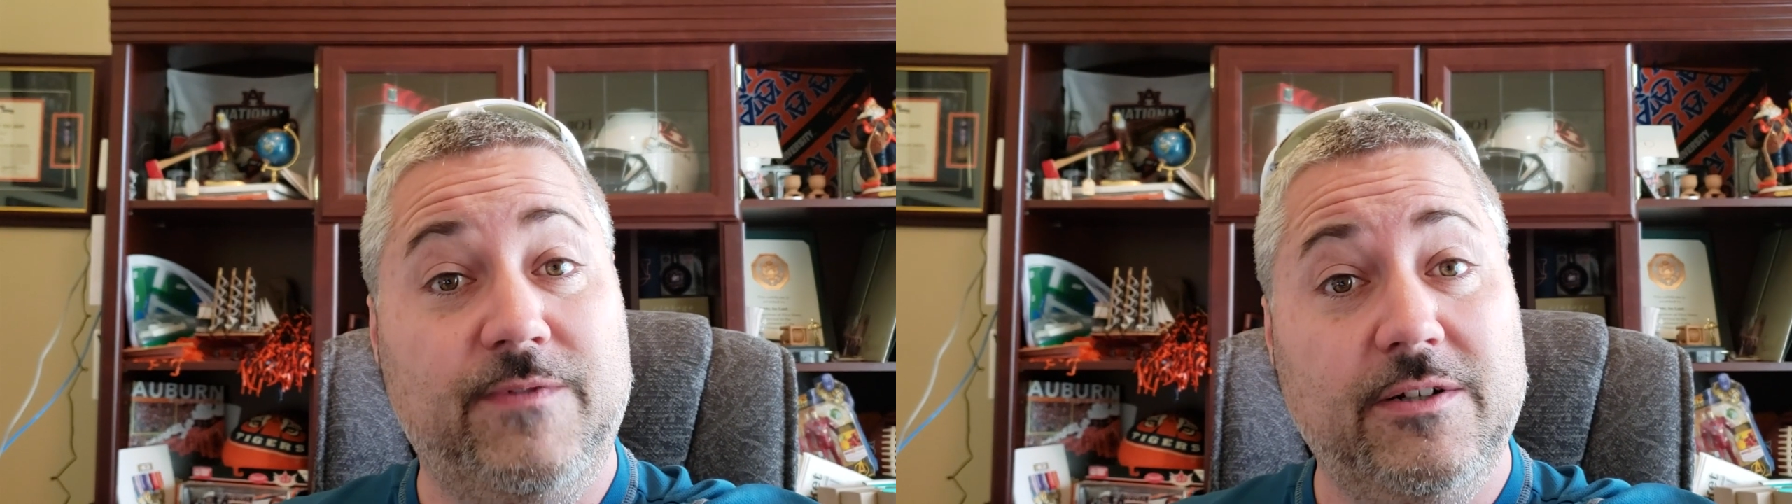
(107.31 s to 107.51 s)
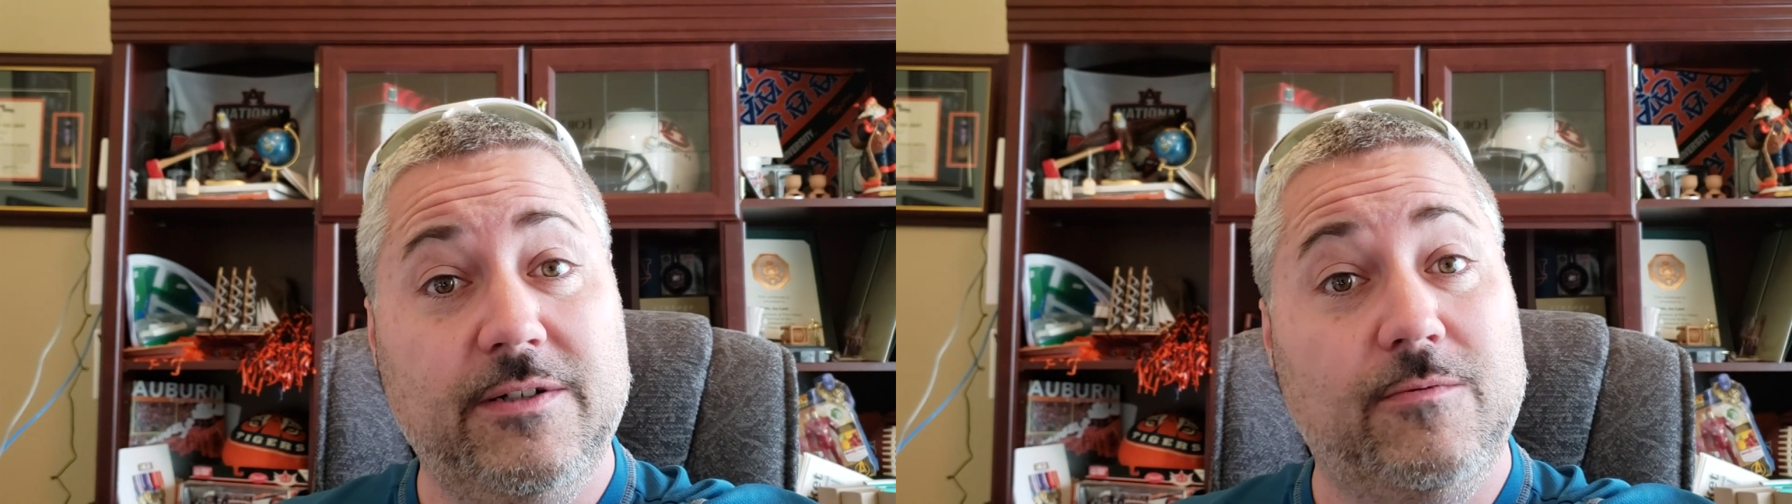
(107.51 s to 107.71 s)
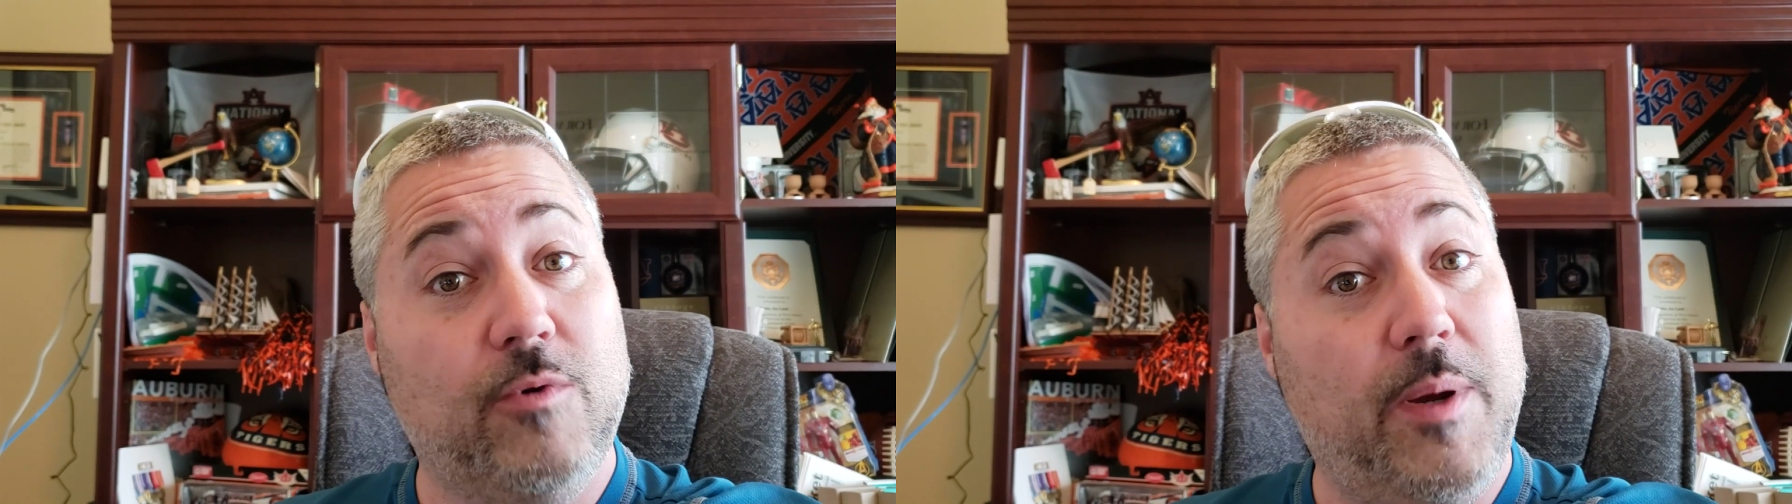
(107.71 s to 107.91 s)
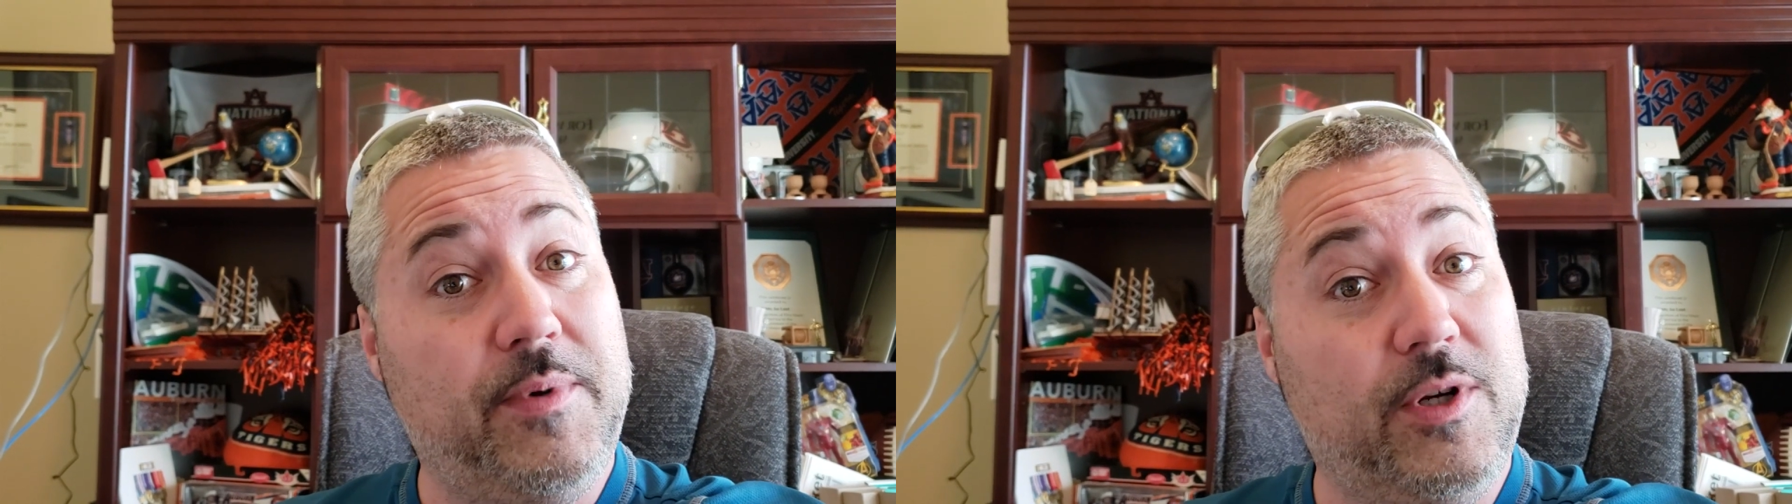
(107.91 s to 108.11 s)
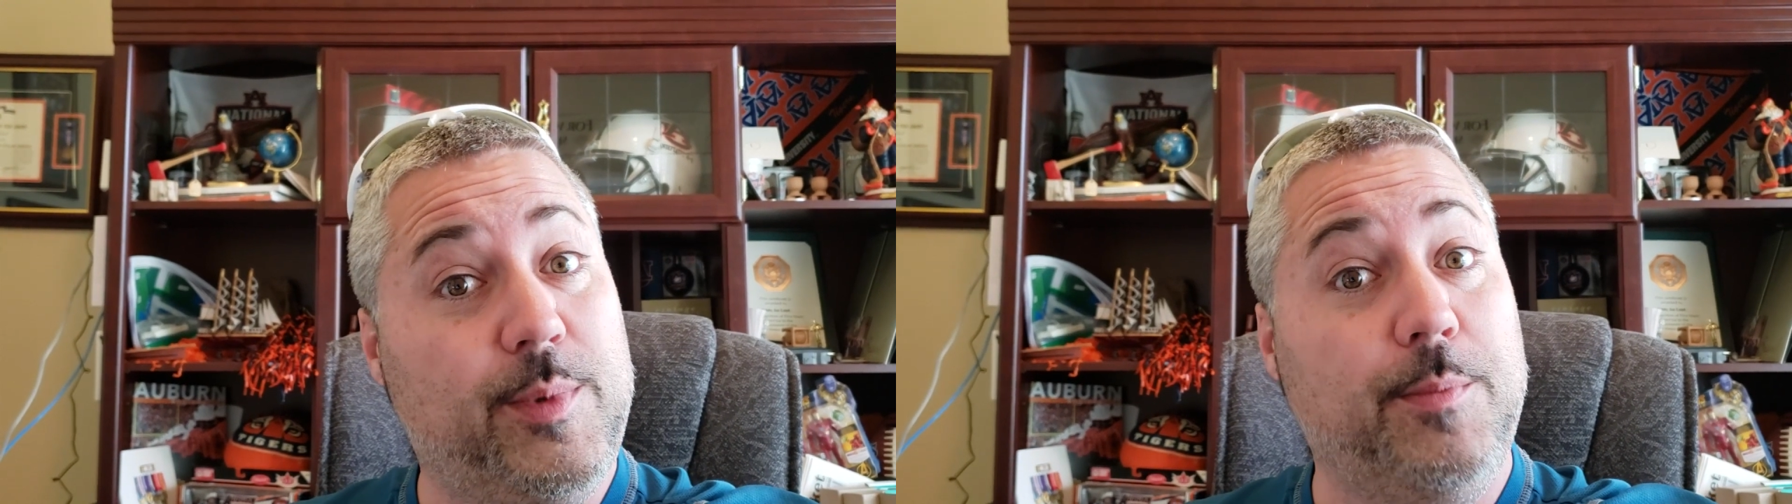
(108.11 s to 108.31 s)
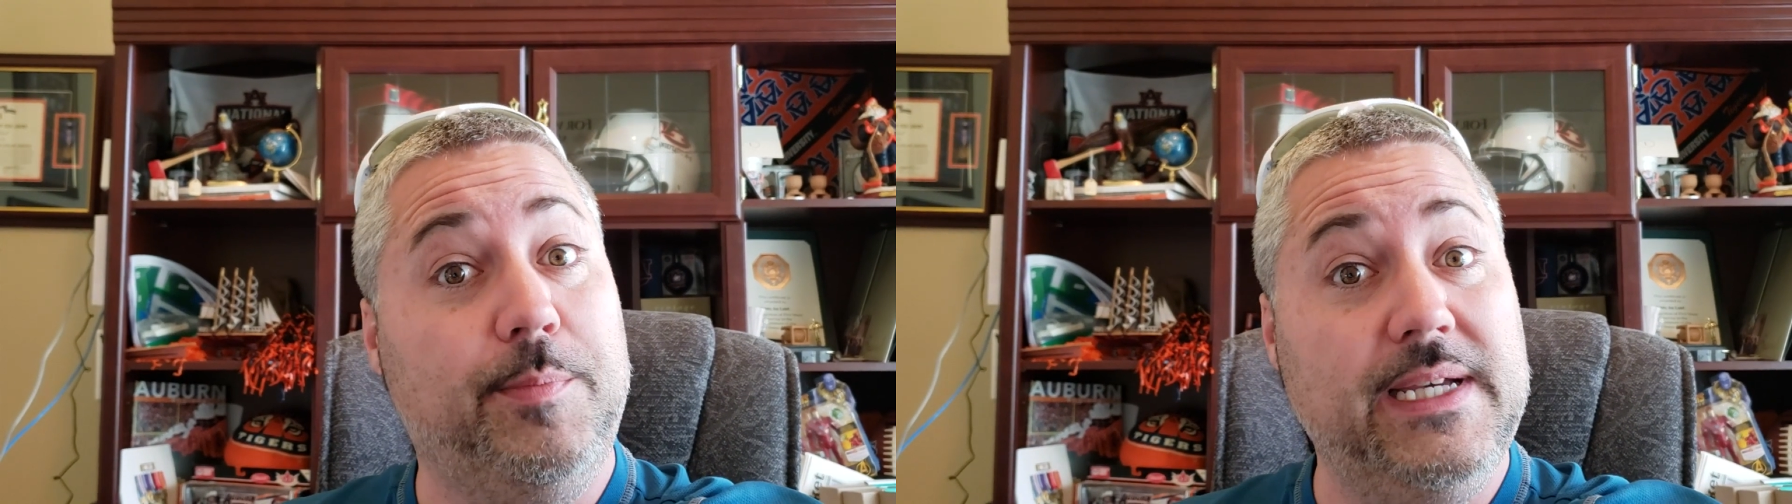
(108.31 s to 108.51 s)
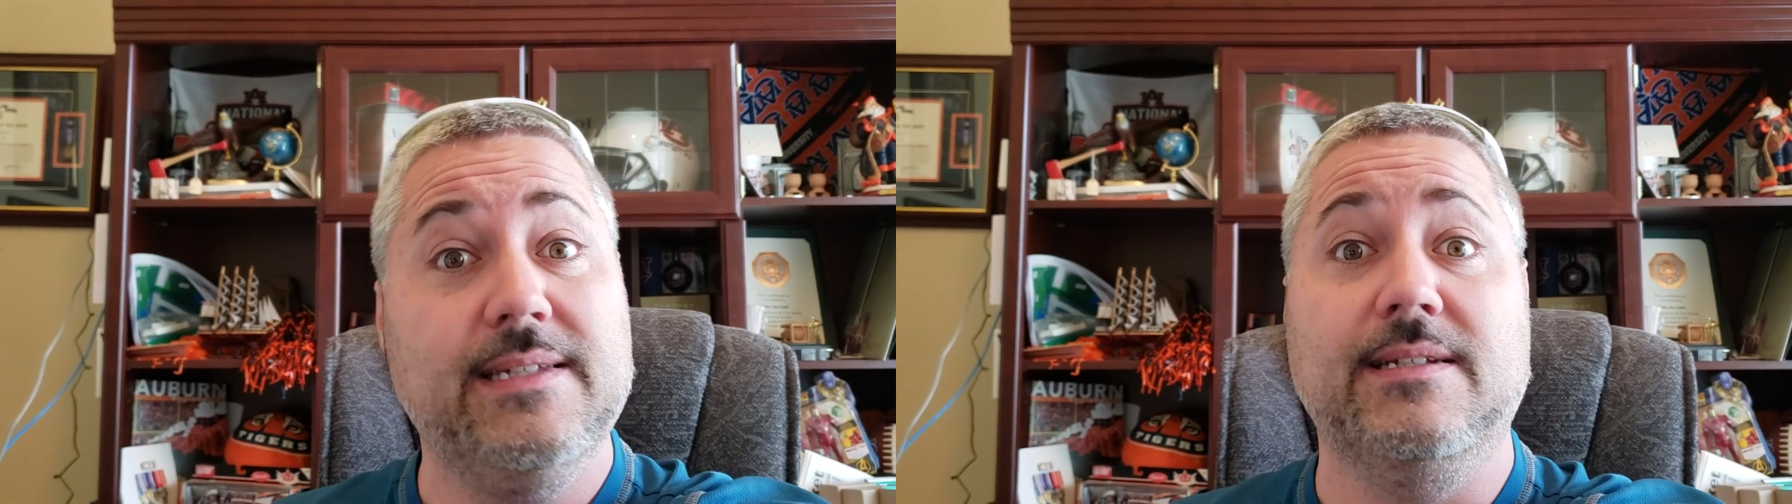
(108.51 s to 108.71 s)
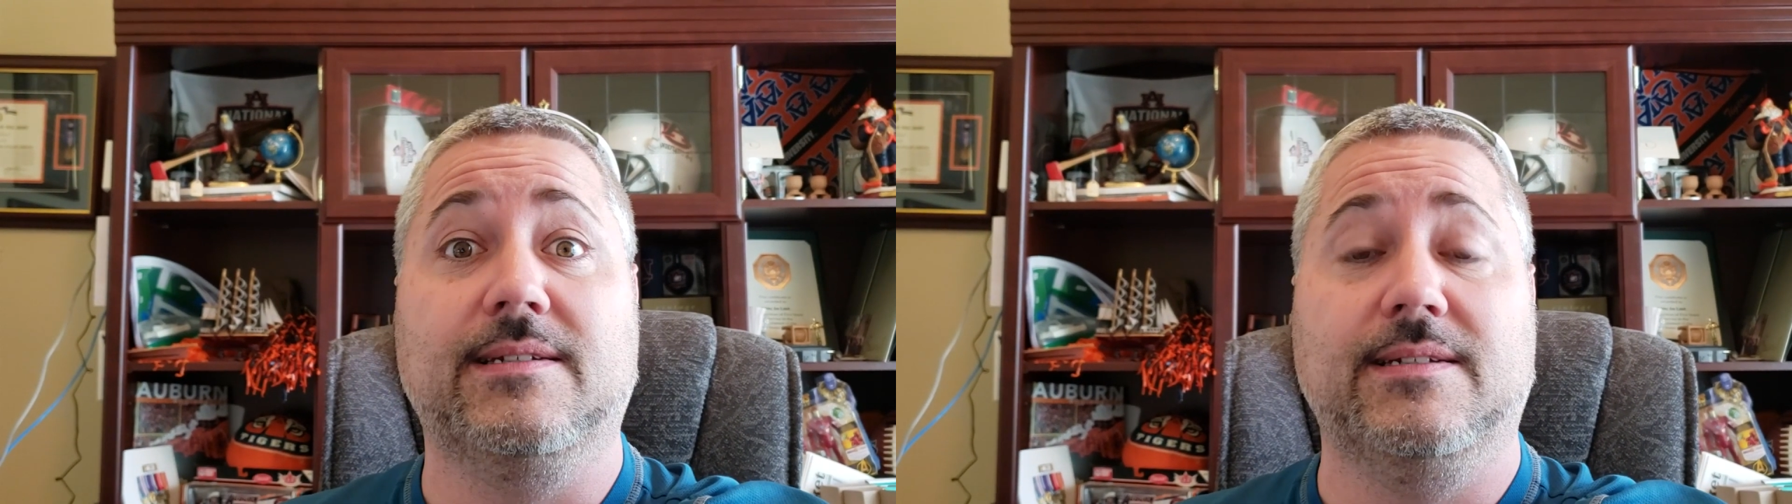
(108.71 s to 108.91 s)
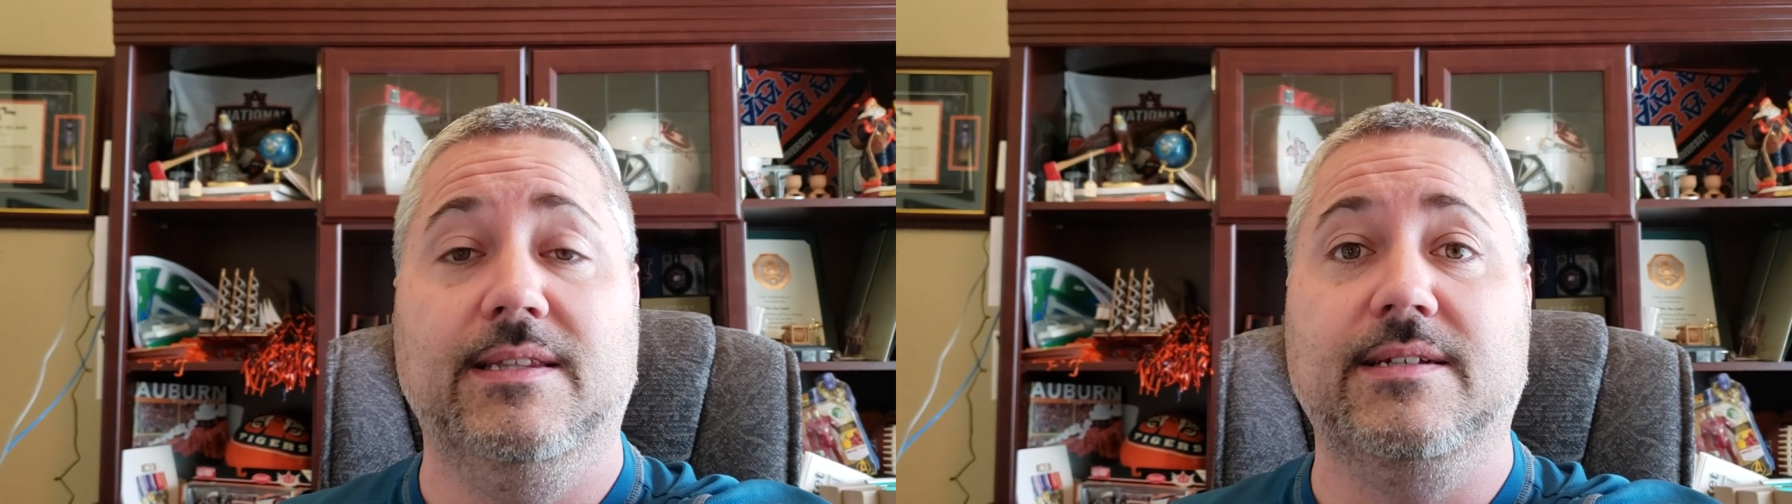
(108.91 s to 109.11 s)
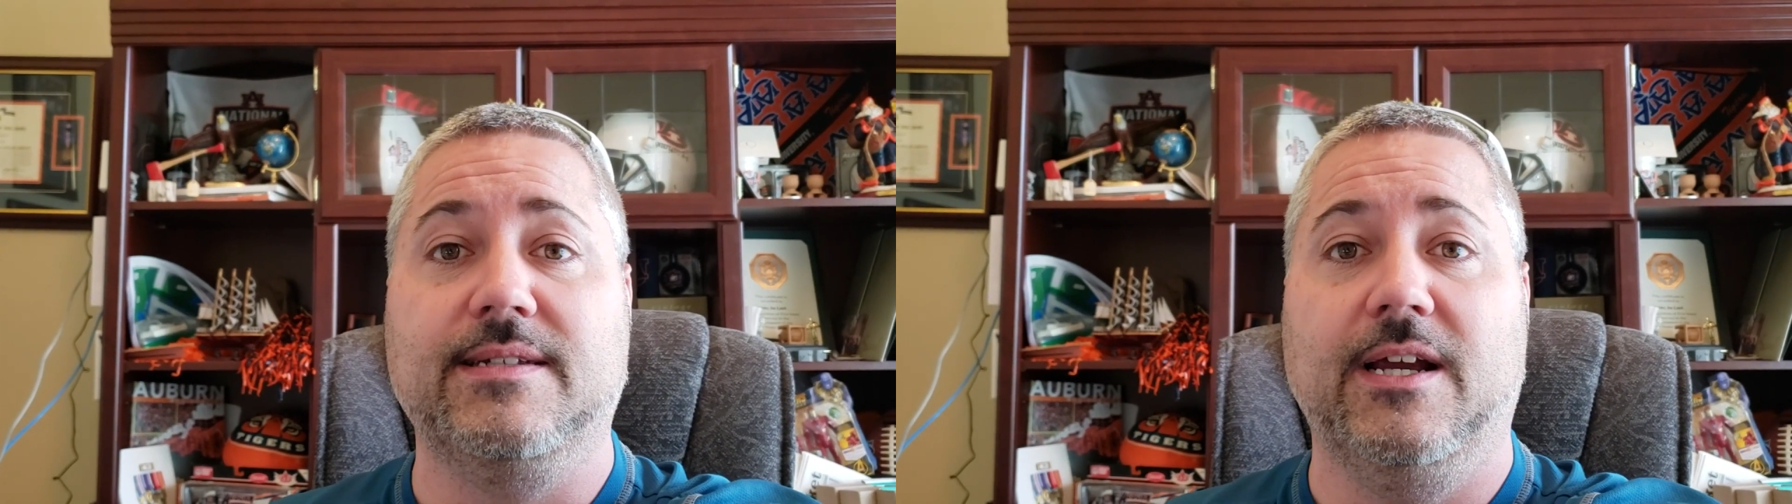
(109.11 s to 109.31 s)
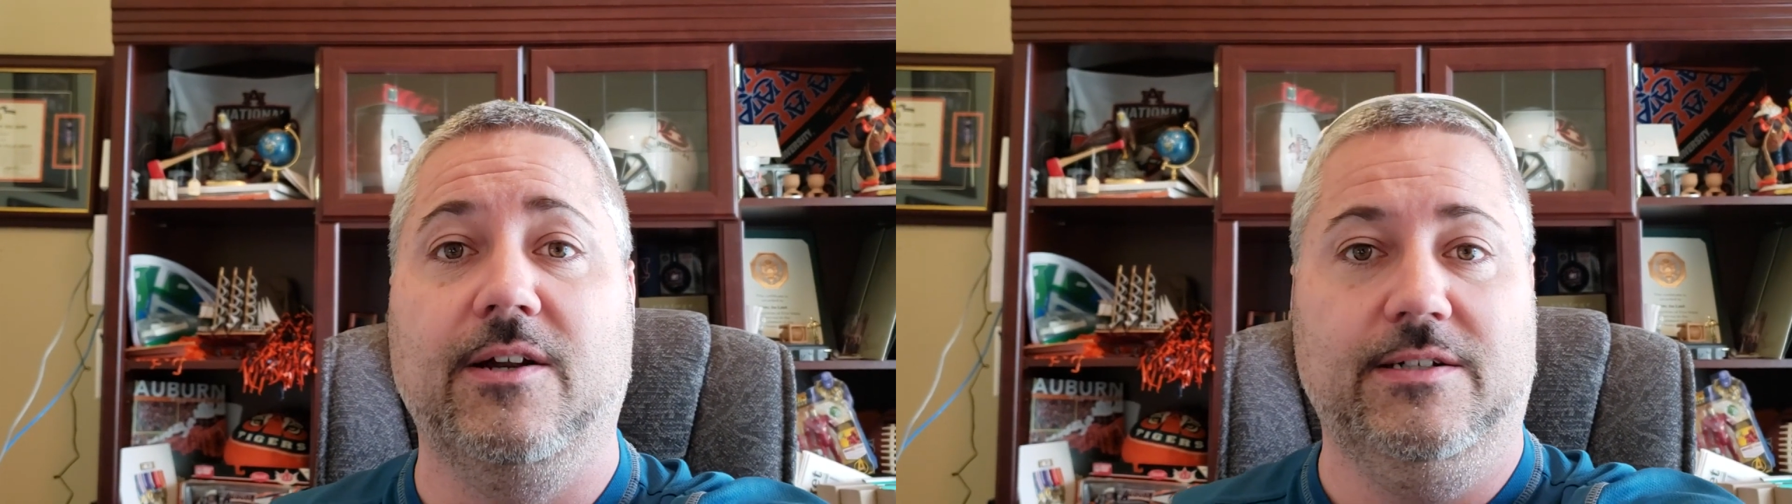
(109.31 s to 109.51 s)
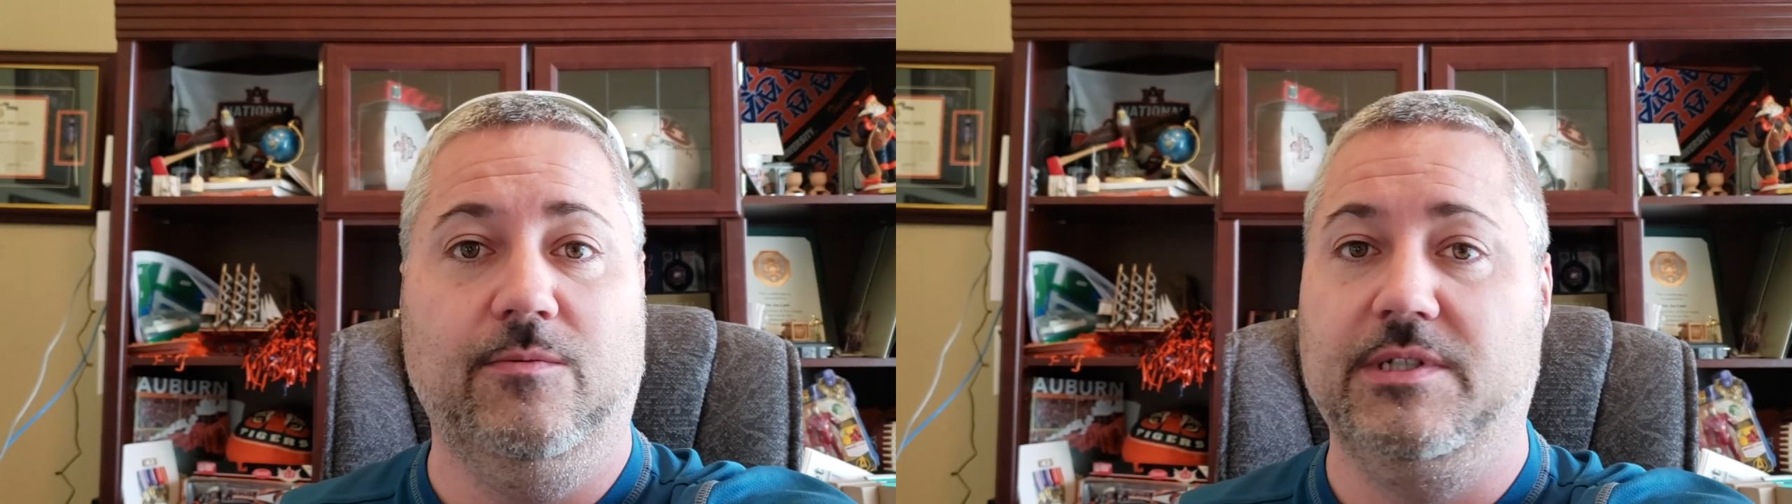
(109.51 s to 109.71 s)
very reputable business in this area,